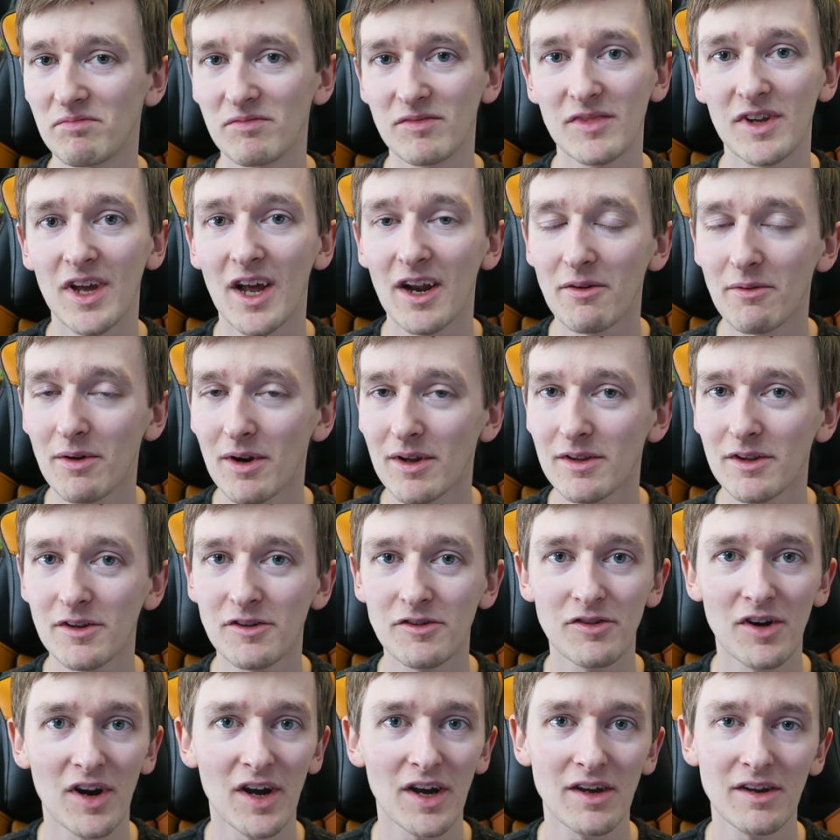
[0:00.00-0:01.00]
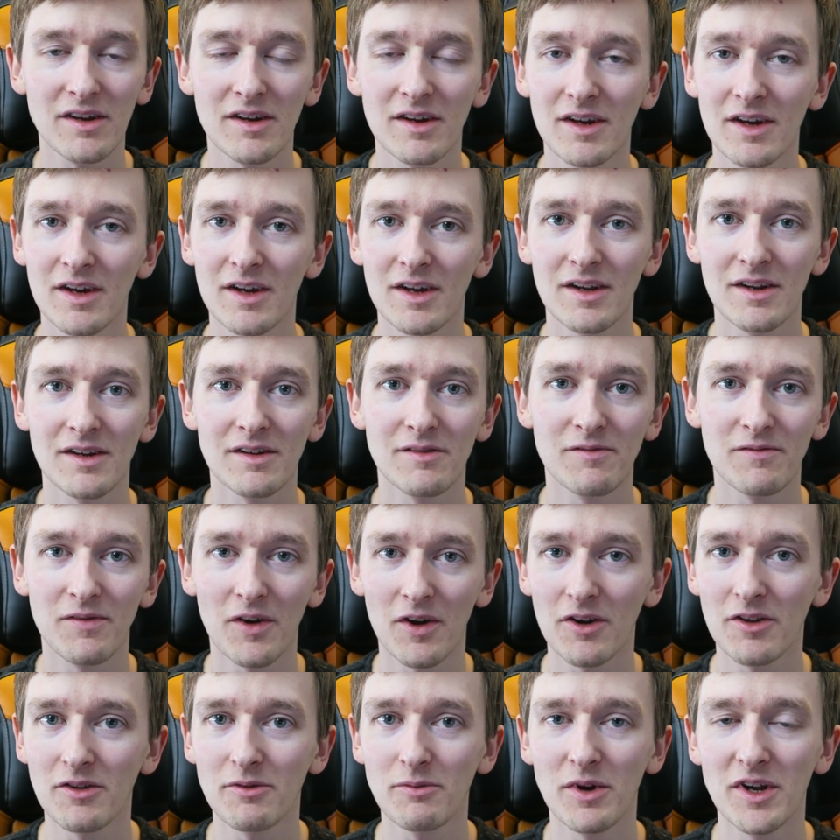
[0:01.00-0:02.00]
get around the track,
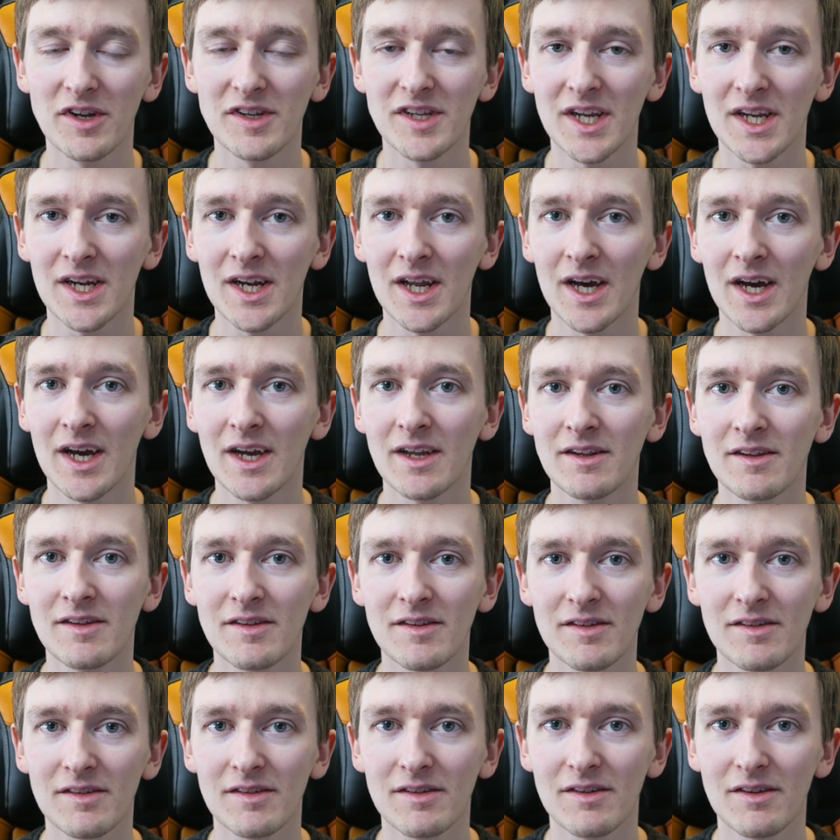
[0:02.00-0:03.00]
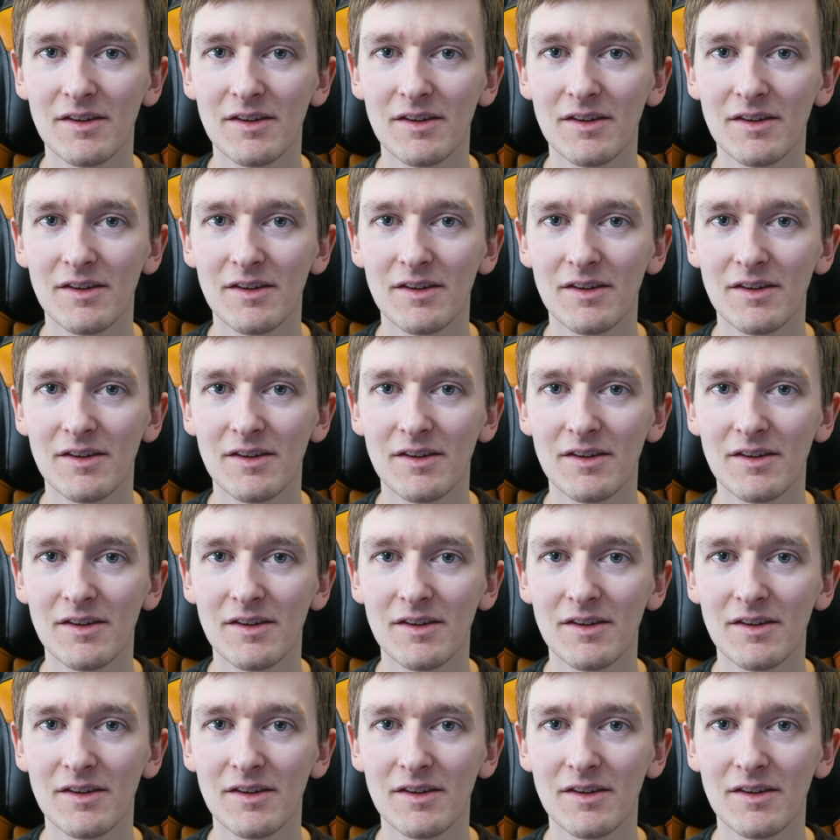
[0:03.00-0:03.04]
follow the racing lines.